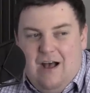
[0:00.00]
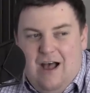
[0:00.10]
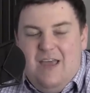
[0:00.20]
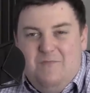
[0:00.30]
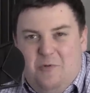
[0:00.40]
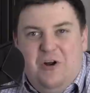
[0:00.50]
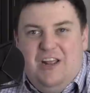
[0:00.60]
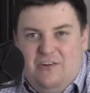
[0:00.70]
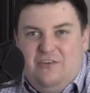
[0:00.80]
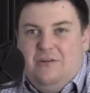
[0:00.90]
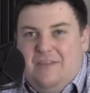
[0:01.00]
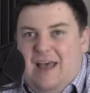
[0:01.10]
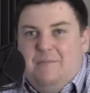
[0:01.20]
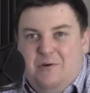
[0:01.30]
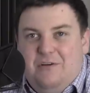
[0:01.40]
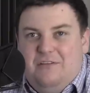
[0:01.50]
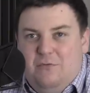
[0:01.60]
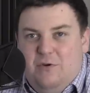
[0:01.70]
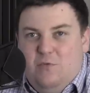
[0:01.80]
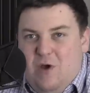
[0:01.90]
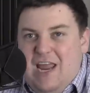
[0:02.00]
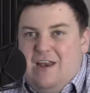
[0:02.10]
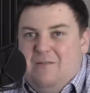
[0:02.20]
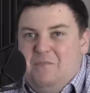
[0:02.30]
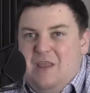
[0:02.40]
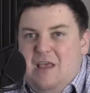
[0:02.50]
I'm pretty sure that person would win.